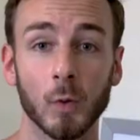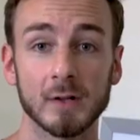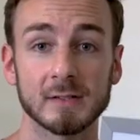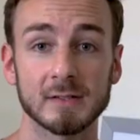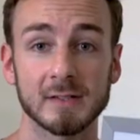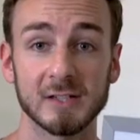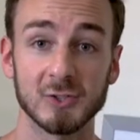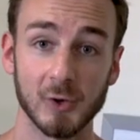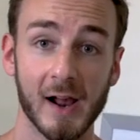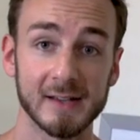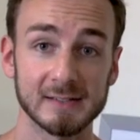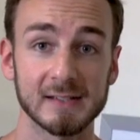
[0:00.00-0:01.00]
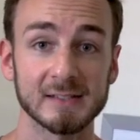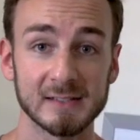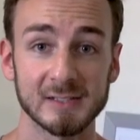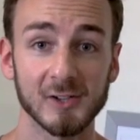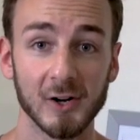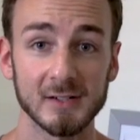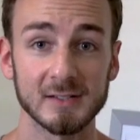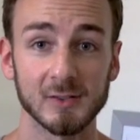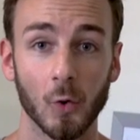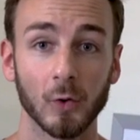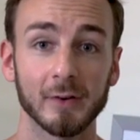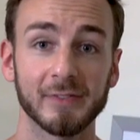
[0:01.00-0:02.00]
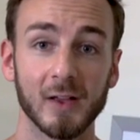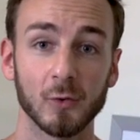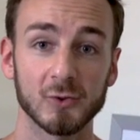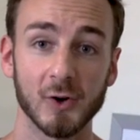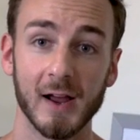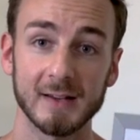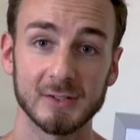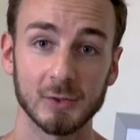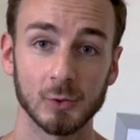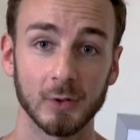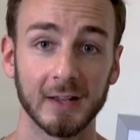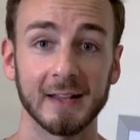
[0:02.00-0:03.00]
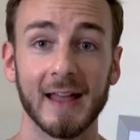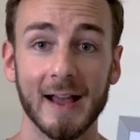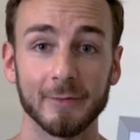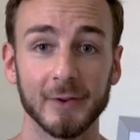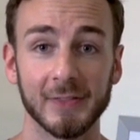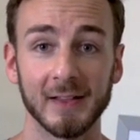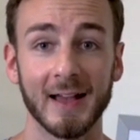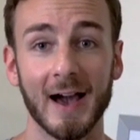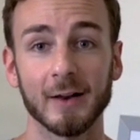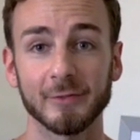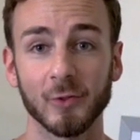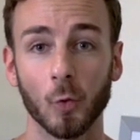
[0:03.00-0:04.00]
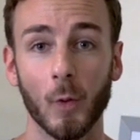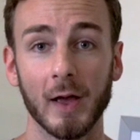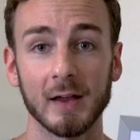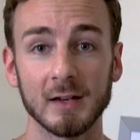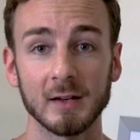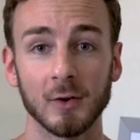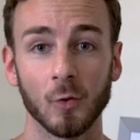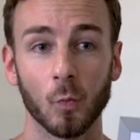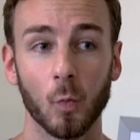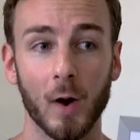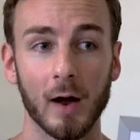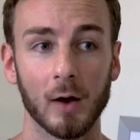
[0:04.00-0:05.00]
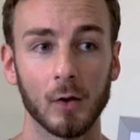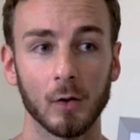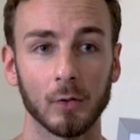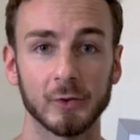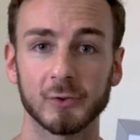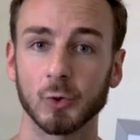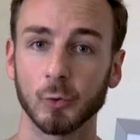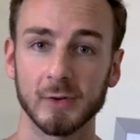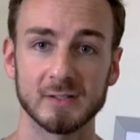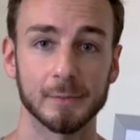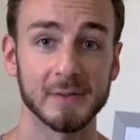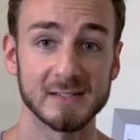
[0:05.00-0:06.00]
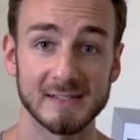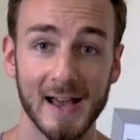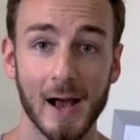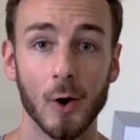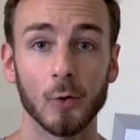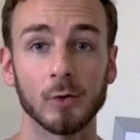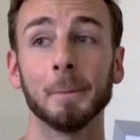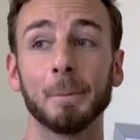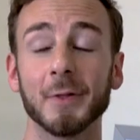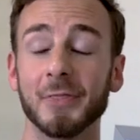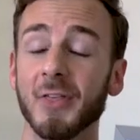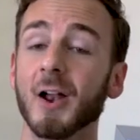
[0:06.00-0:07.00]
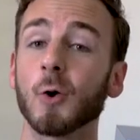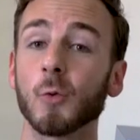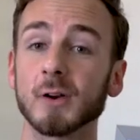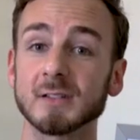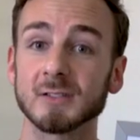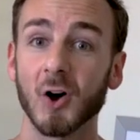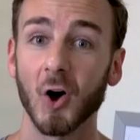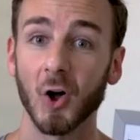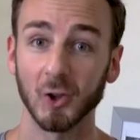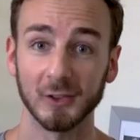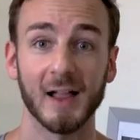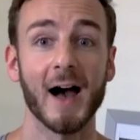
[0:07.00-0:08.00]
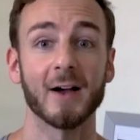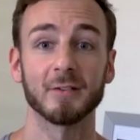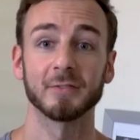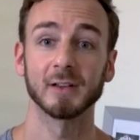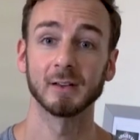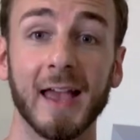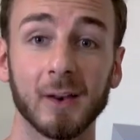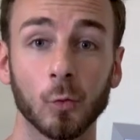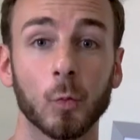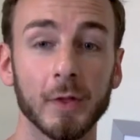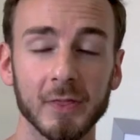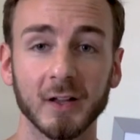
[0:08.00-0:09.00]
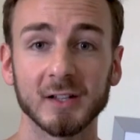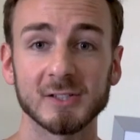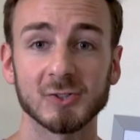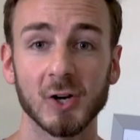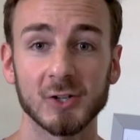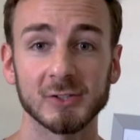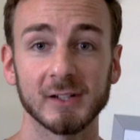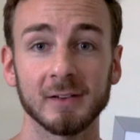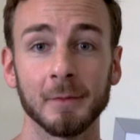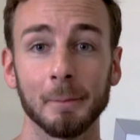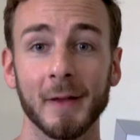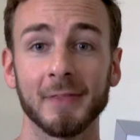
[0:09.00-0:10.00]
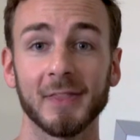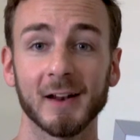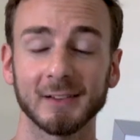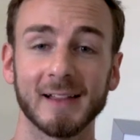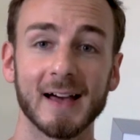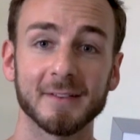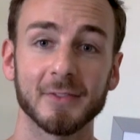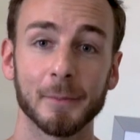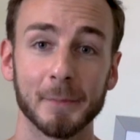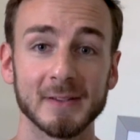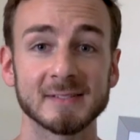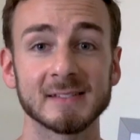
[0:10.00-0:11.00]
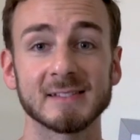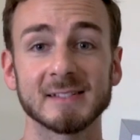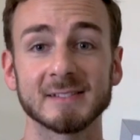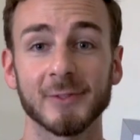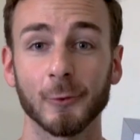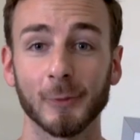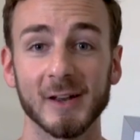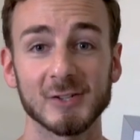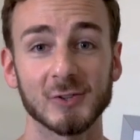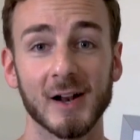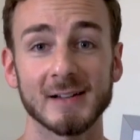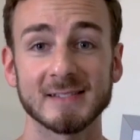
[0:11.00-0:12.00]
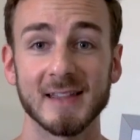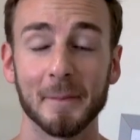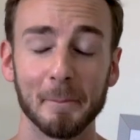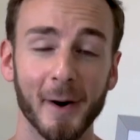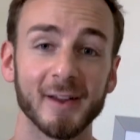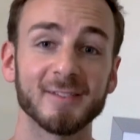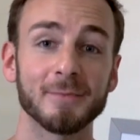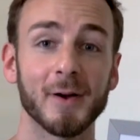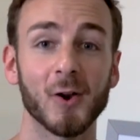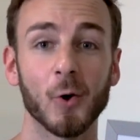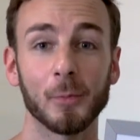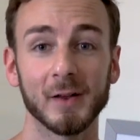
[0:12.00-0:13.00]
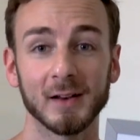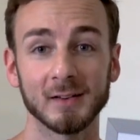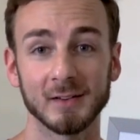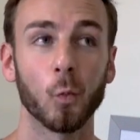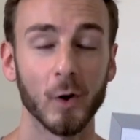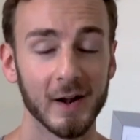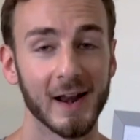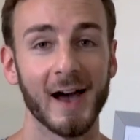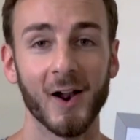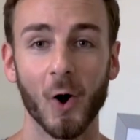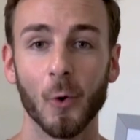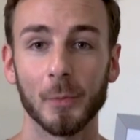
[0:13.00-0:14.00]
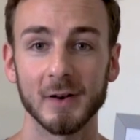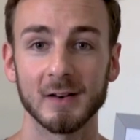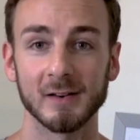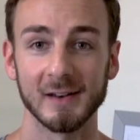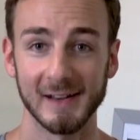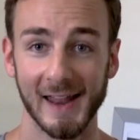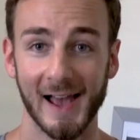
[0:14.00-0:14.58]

once the dry season starts, or if they try to get everything out of the way while the tourism is down, but there was a lot of it. And with the construction meant that a lot of the businesses and the restaurants that might have been open were not open